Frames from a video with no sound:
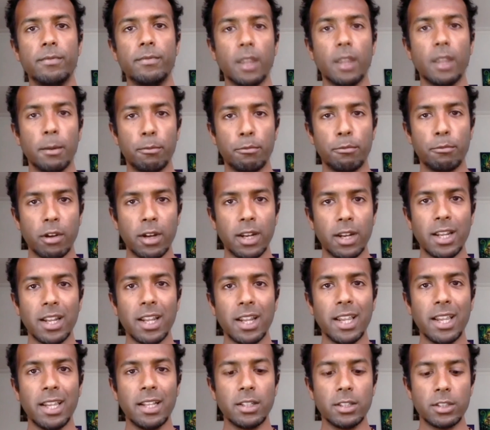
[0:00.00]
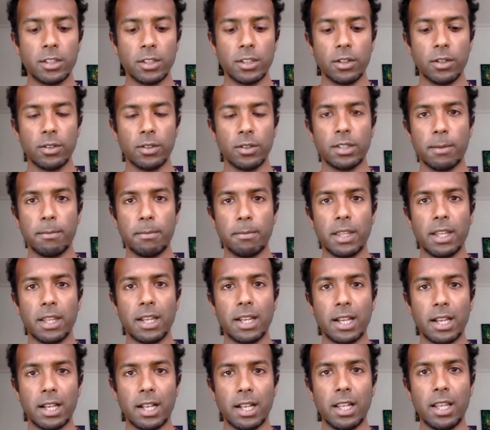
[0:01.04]
bringing it into something
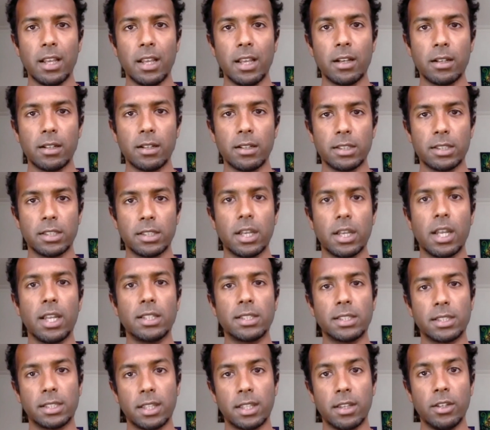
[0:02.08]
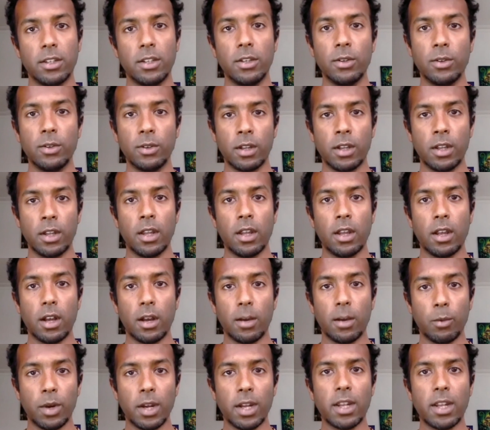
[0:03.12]
clear, concise that you are
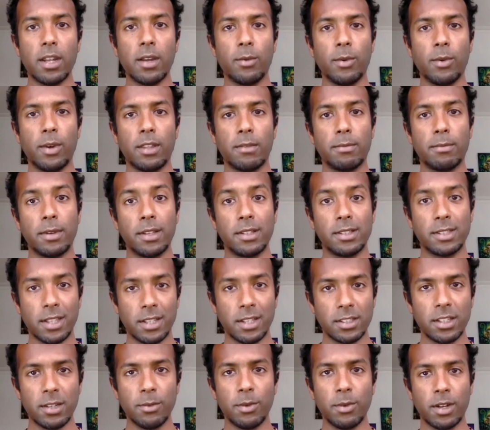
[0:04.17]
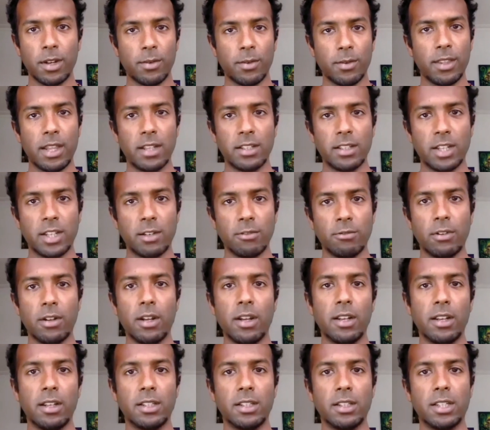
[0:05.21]
working with, but essentially working with that general
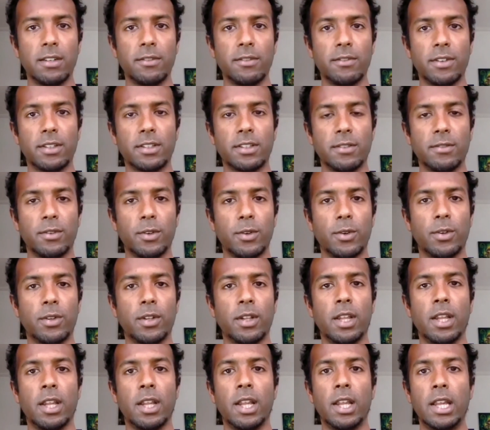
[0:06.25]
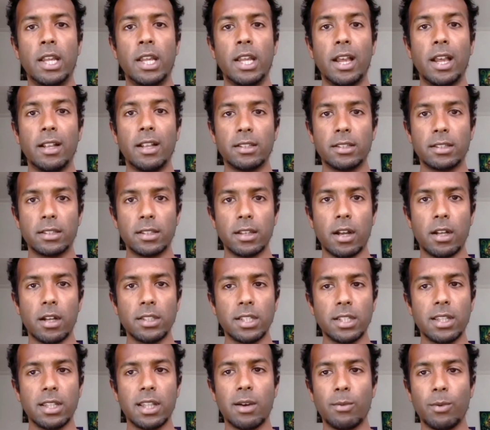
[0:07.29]
energy, first of all, and
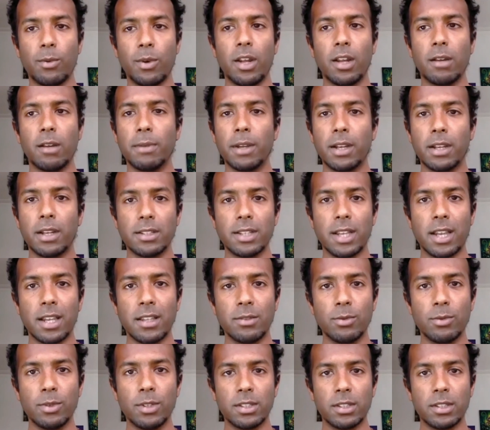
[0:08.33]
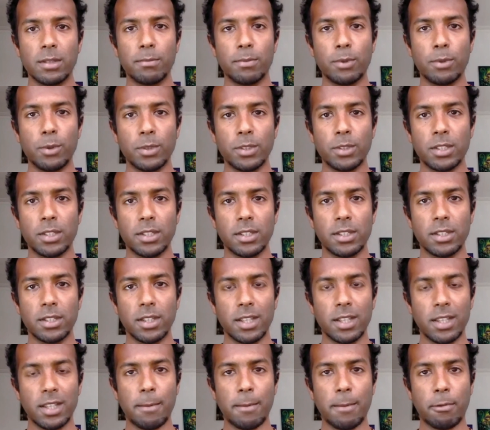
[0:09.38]
starting that work. Because as we're supported
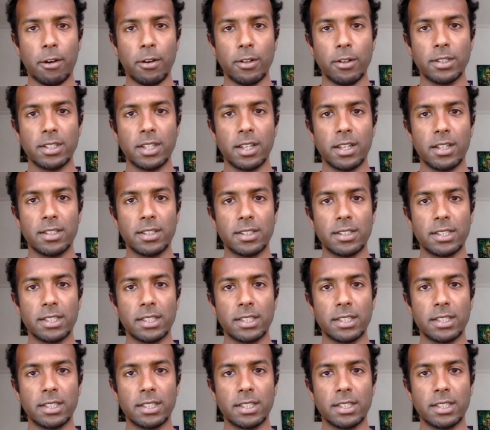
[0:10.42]
in that process,